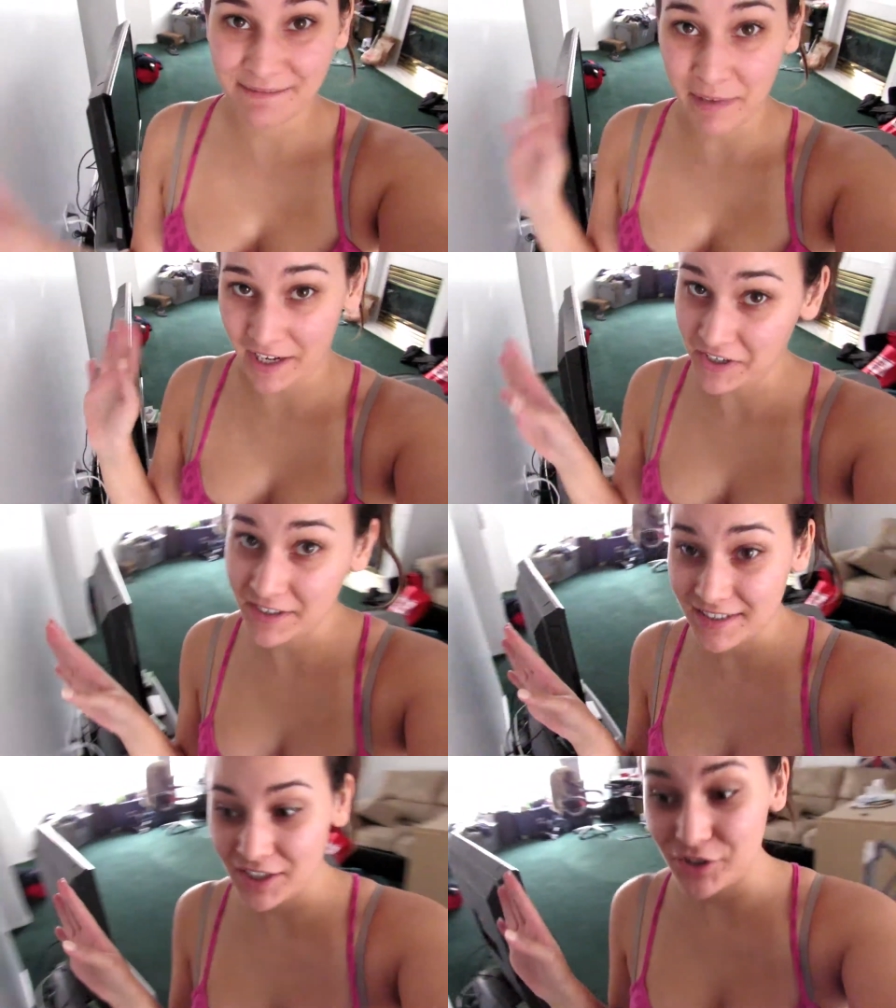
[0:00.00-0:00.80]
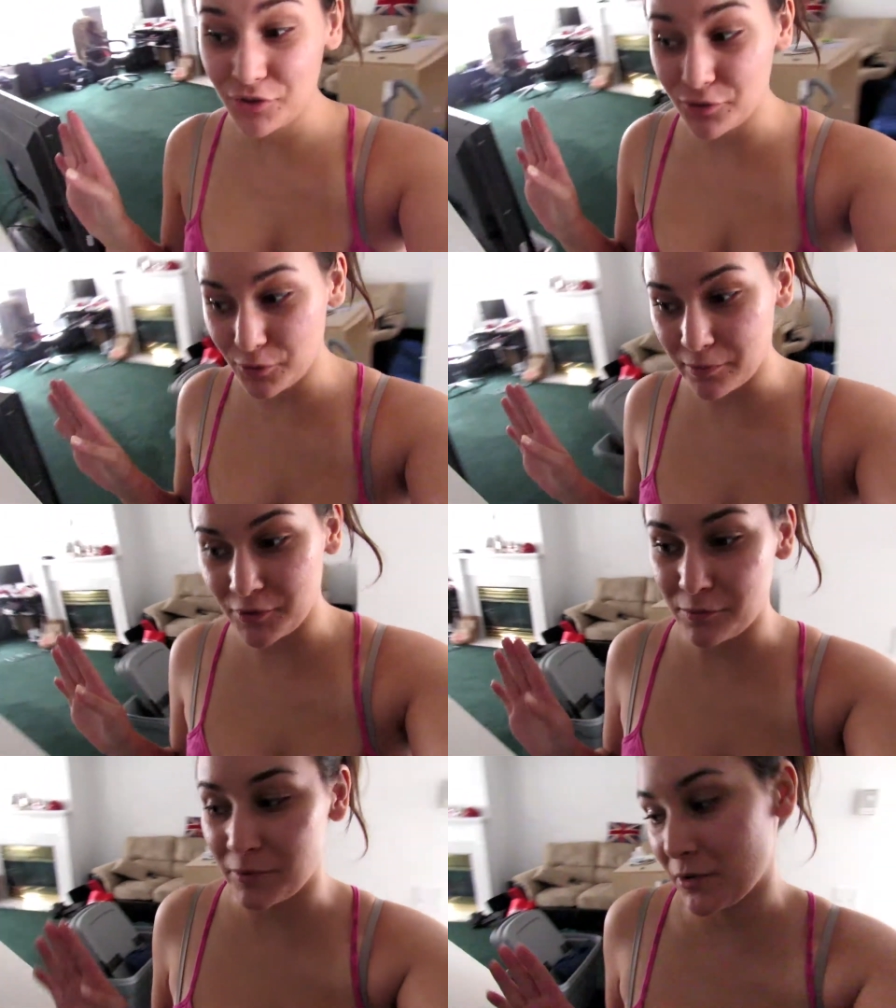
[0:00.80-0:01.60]
My hair is super,
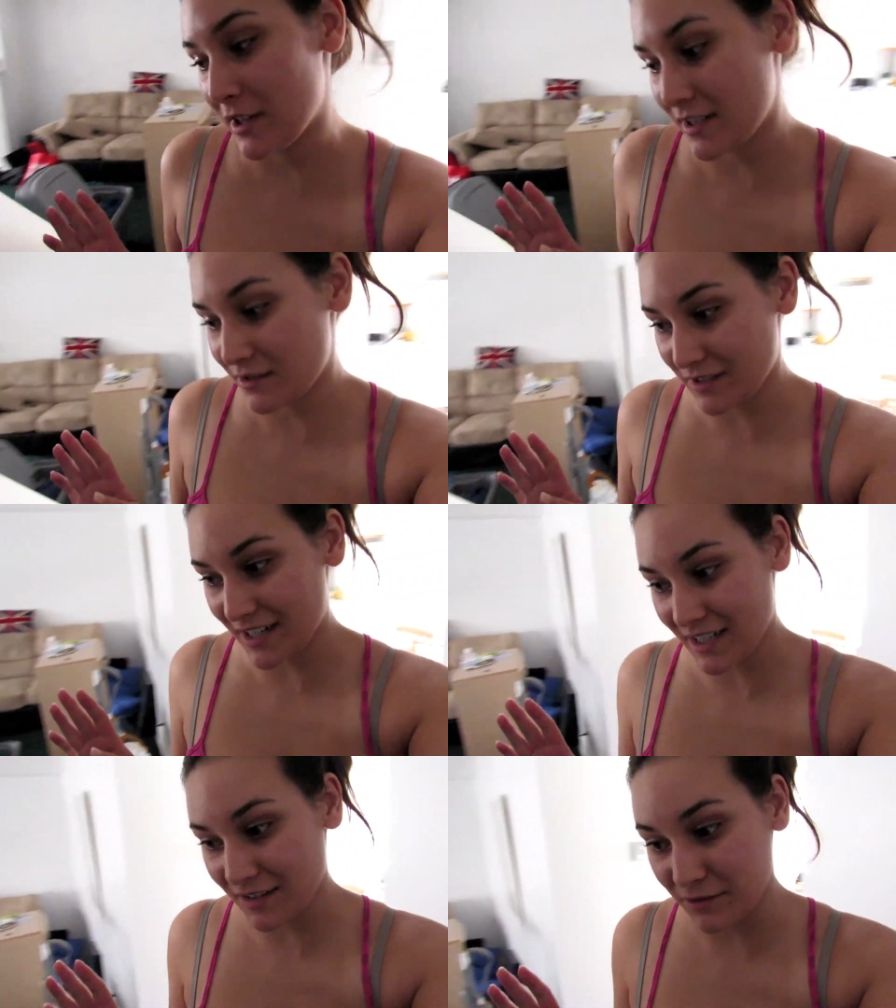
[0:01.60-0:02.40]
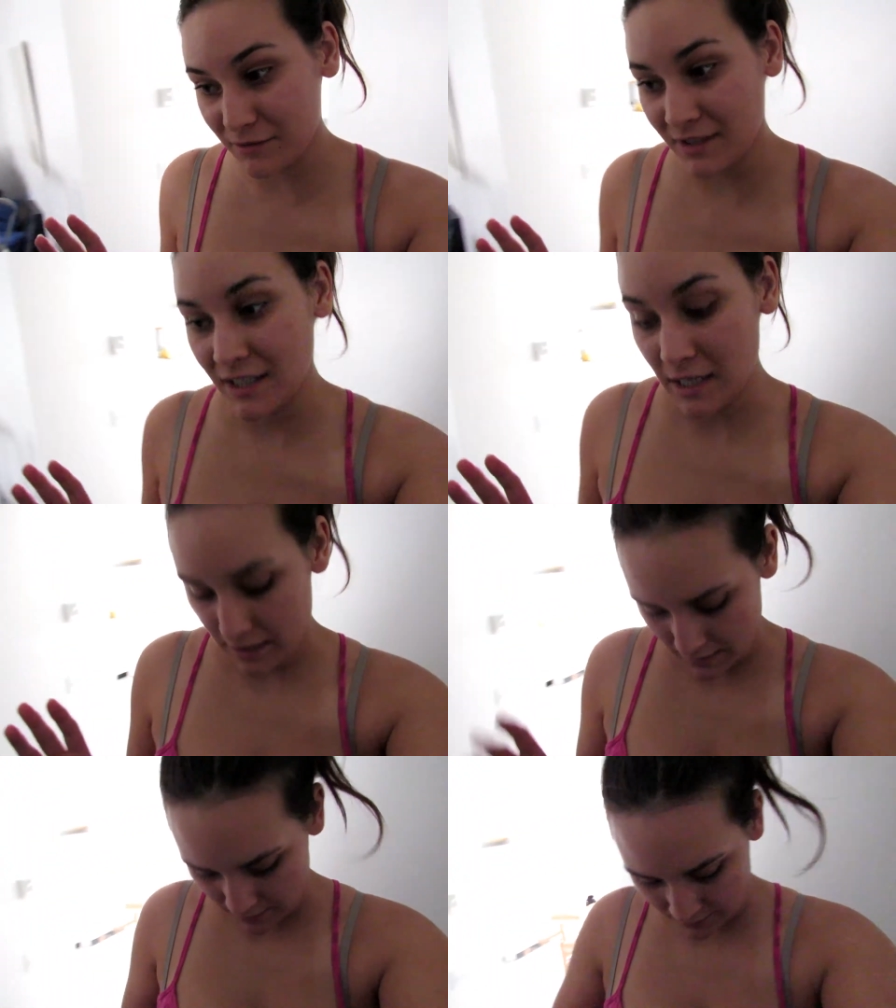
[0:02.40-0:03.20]
super crazy right now,
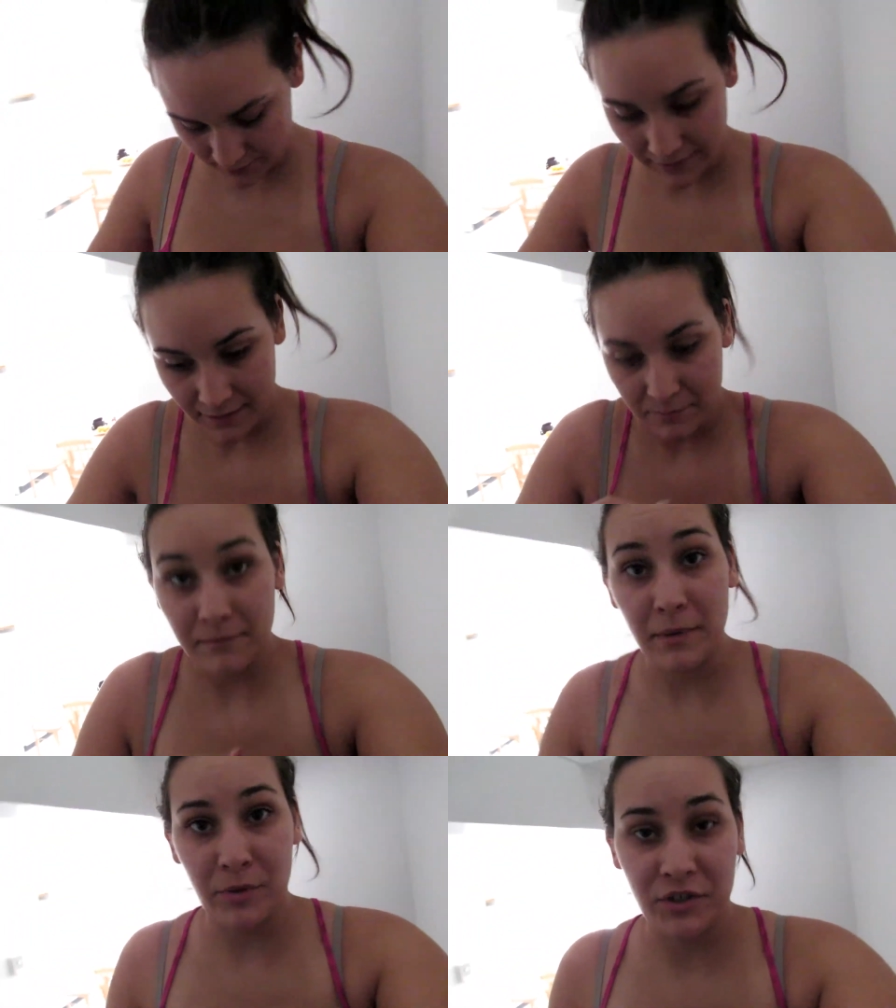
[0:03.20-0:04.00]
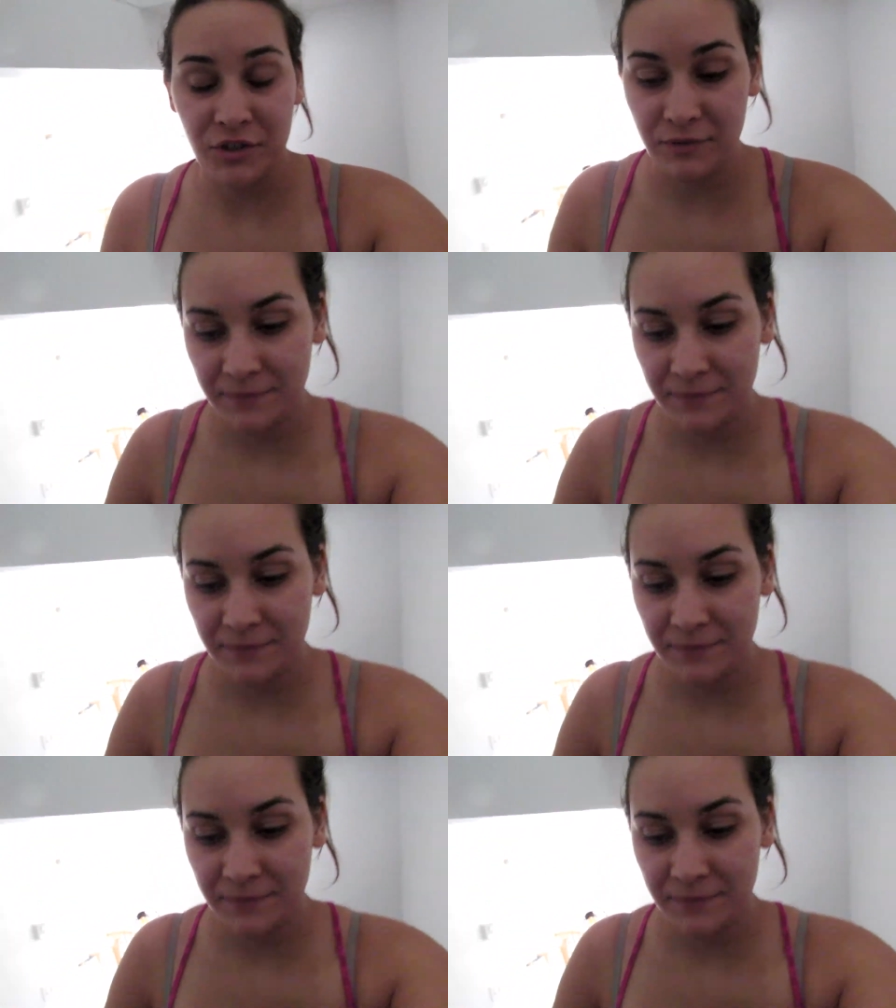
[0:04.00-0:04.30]
and my brow I